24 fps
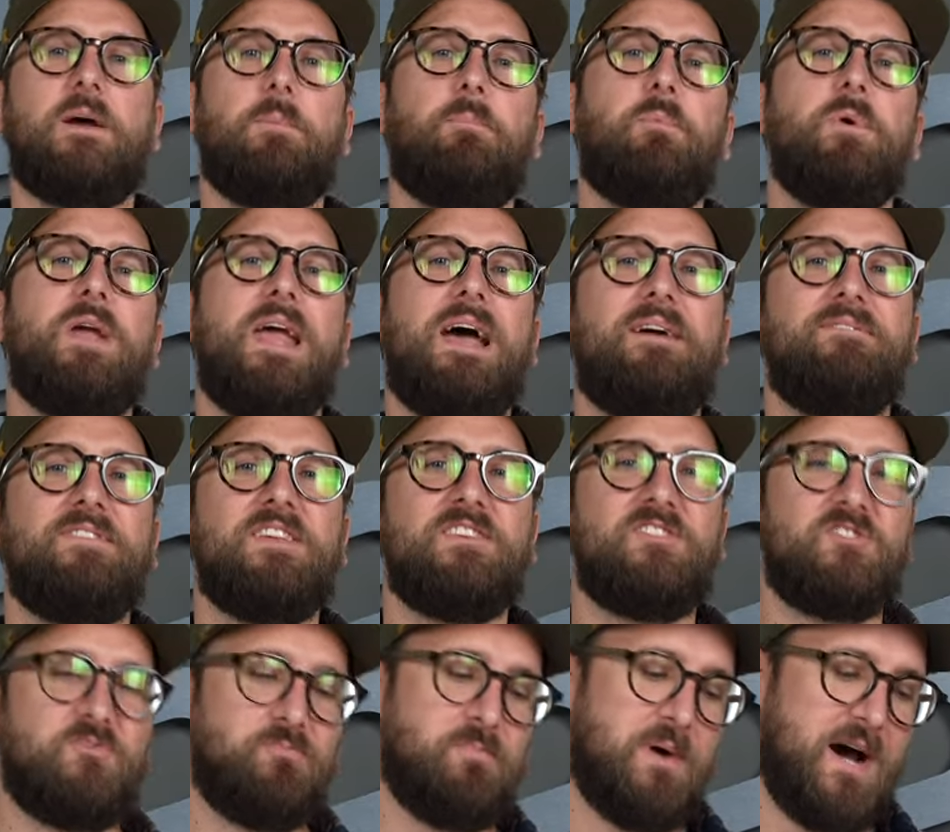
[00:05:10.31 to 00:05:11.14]
up, we have the
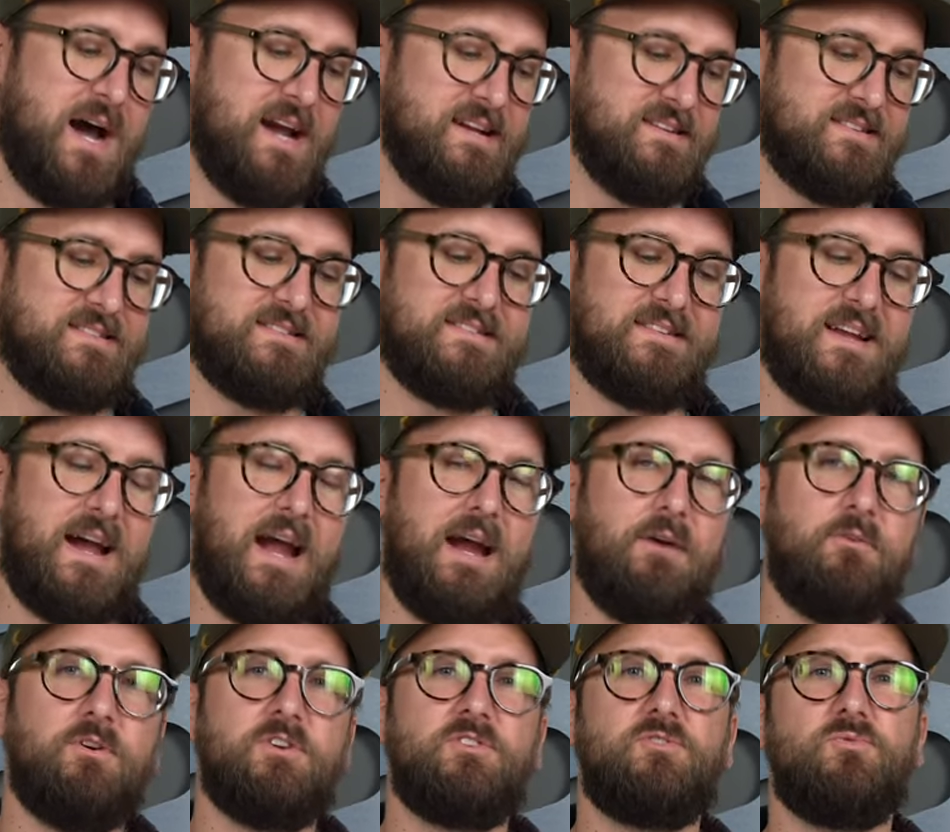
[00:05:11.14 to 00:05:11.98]
Spy
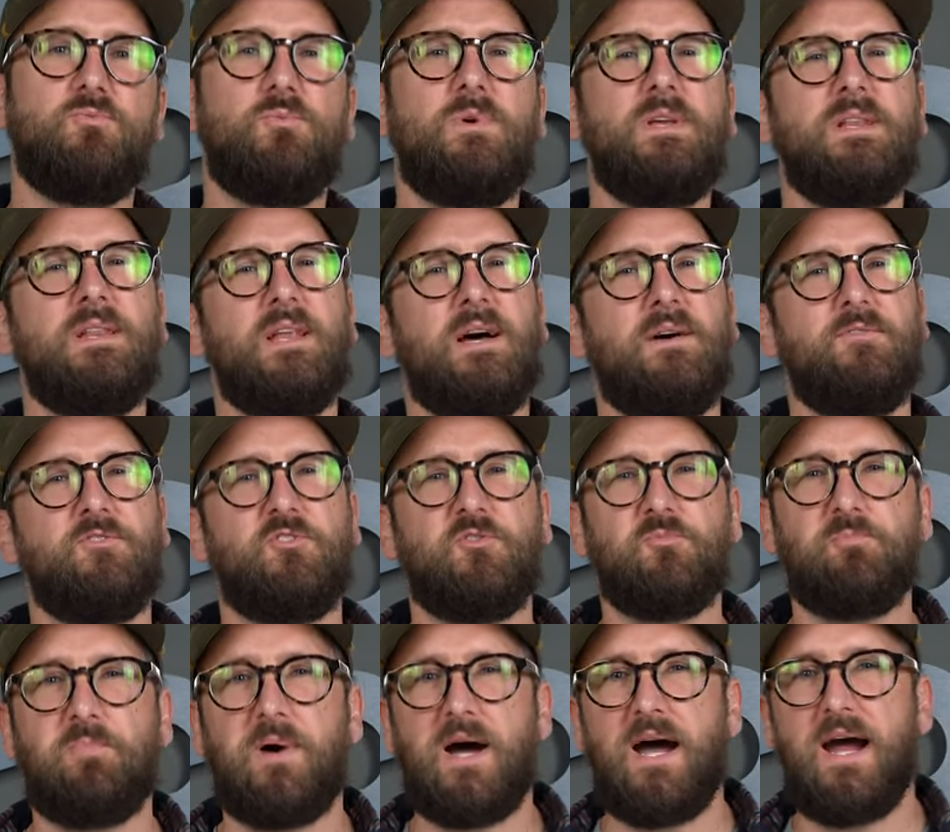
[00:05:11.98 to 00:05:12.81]
Cyrus. We love
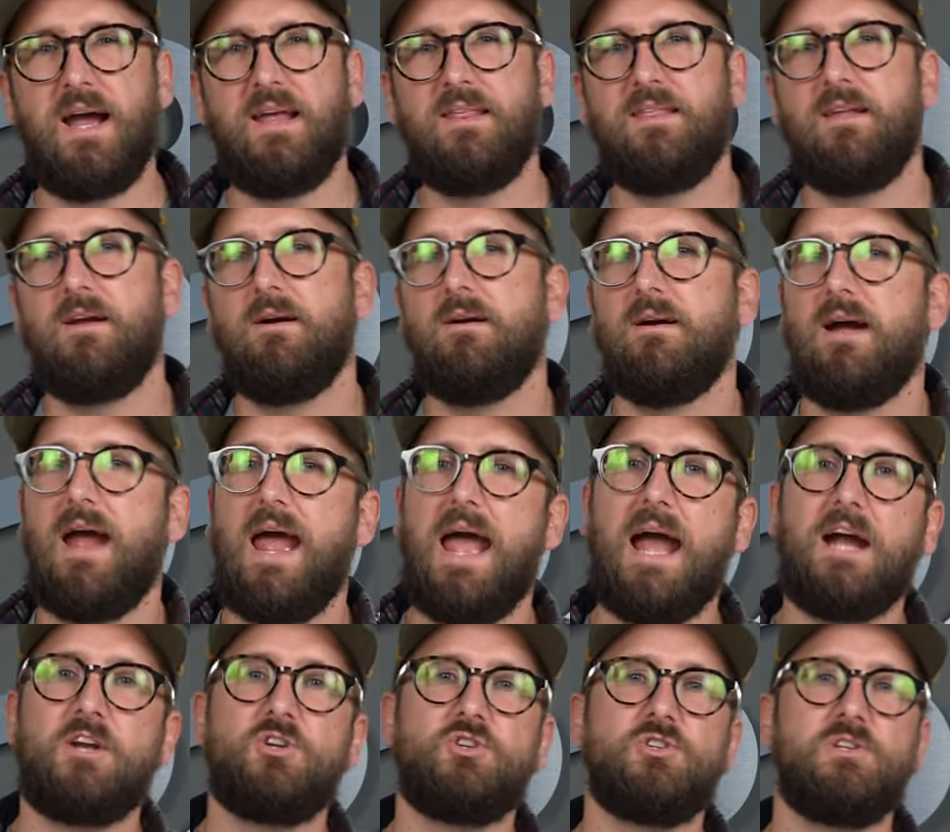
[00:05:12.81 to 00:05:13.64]
Spy. They're
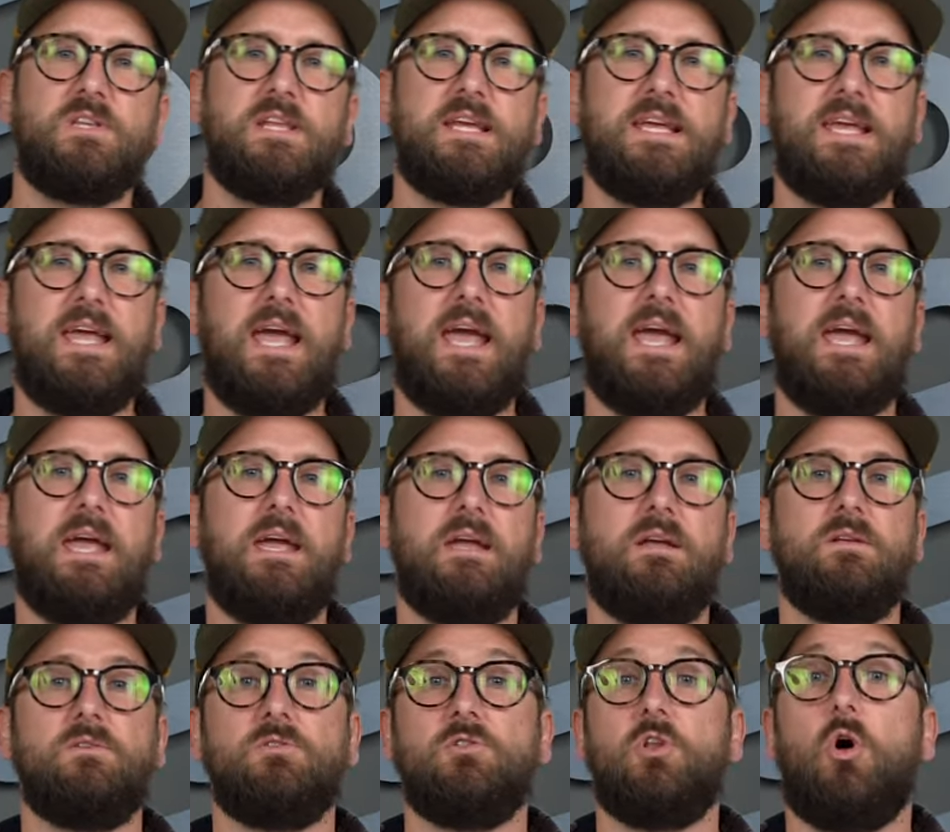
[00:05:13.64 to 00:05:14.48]
actually
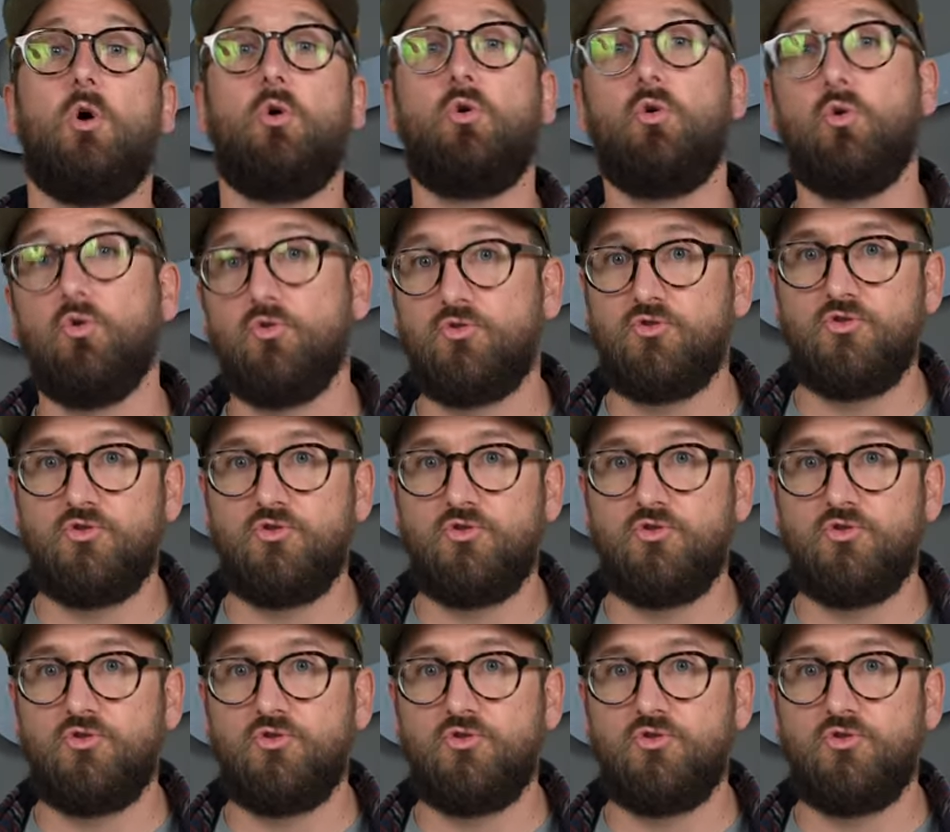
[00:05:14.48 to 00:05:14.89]
a local